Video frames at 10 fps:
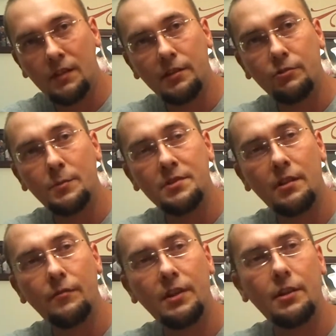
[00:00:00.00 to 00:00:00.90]
description of
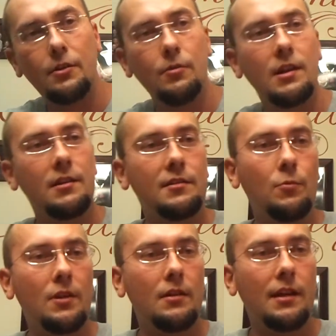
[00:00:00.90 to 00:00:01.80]
the video, as
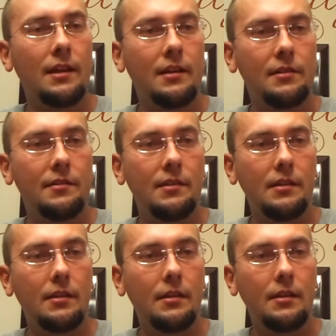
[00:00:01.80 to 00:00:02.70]
well as
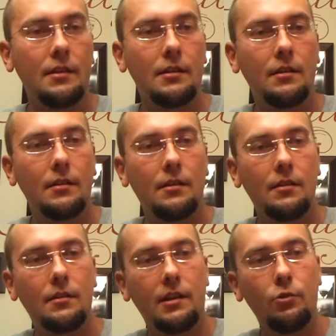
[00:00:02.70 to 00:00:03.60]
the
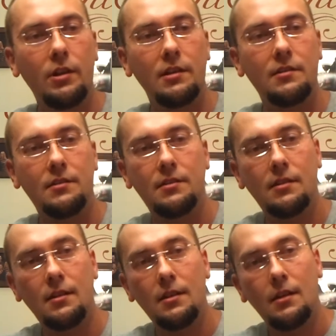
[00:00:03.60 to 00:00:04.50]
credits.